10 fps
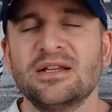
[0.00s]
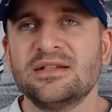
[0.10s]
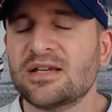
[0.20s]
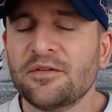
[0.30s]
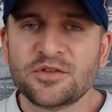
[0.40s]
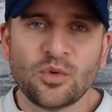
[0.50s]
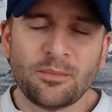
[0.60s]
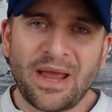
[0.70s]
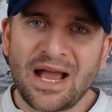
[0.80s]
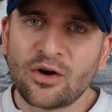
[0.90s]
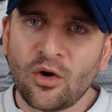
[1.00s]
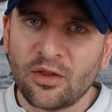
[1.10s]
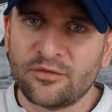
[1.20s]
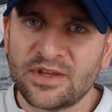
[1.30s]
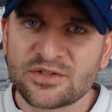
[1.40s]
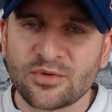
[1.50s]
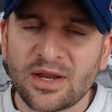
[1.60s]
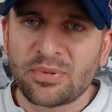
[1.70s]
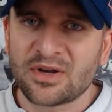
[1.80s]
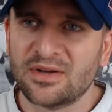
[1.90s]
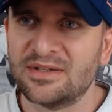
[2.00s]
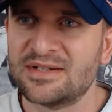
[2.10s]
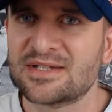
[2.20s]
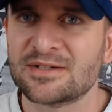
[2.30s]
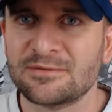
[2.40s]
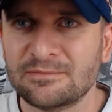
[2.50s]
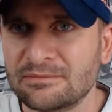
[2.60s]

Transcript: tough to unpack all of this, right? Because,